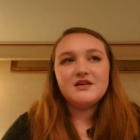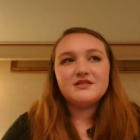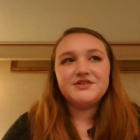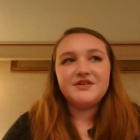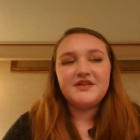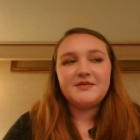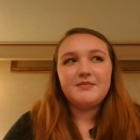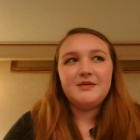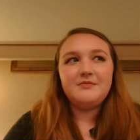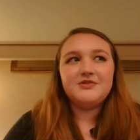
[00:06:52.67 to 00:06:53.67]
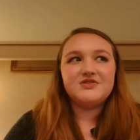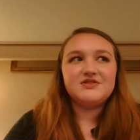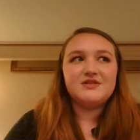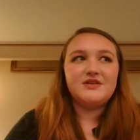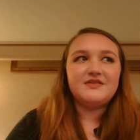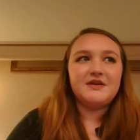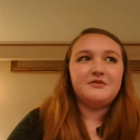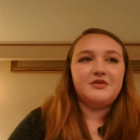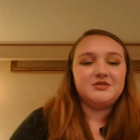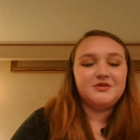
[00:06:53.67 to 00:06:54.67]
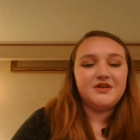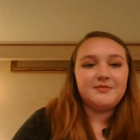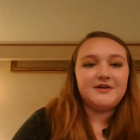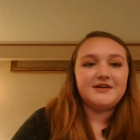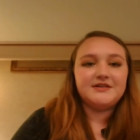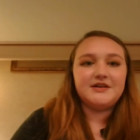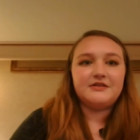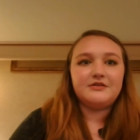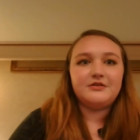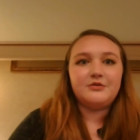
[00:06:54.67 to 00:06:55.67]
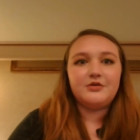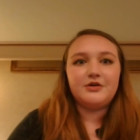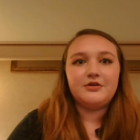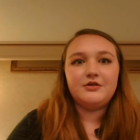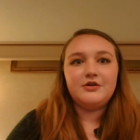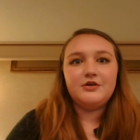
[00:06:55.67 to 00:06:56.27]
she like maybe just thought that looked really pretty together, or